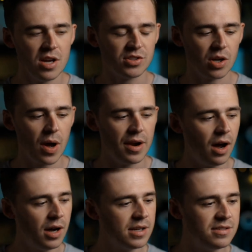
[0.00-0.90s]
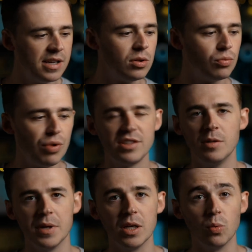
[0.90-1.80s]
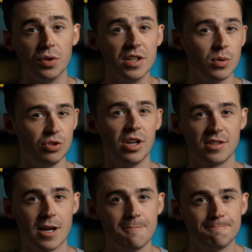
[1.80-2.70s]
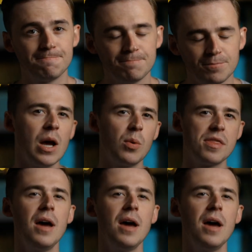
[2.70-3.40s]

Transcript: so an ideal recipe will need to address that. Now with